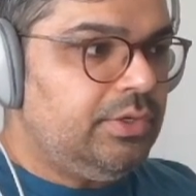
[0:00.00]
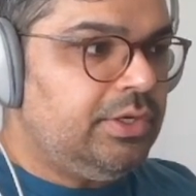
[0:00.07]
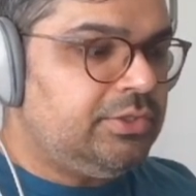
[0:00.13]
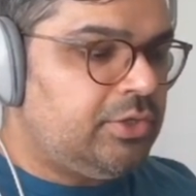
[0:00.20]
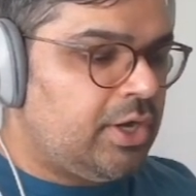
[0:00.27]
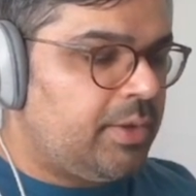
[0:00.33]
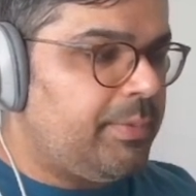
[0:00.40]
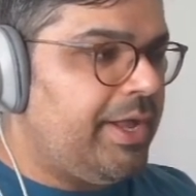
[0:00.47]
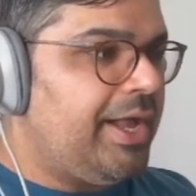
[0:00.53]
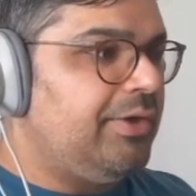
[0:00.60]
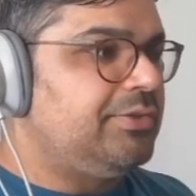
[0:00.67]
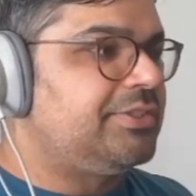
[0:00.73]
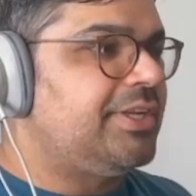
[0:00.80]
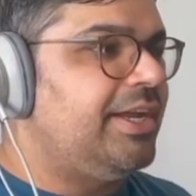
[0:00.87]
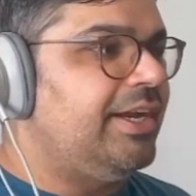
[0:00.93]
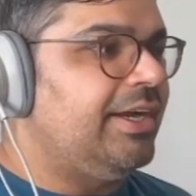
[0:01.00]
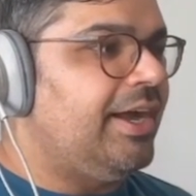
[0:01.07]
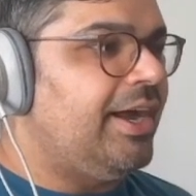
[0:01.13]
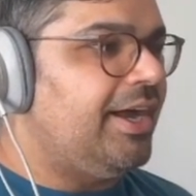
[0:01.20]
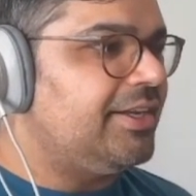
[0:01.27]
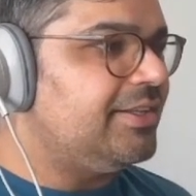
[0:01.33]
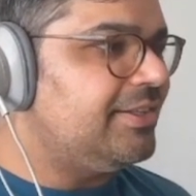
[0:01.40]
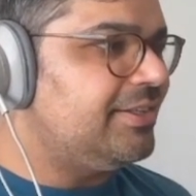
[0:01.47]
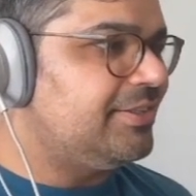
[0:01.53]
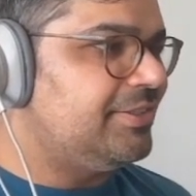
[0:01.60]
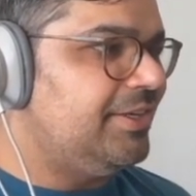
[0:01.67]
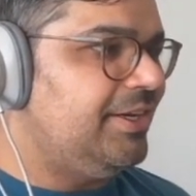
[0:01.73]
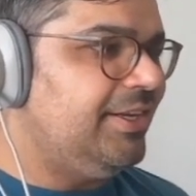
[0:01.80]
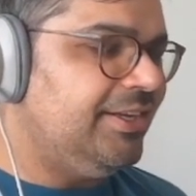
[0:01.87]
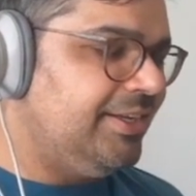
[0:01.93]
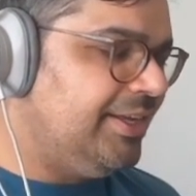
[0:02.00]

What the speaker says: Talk about how it's getting hot in the city.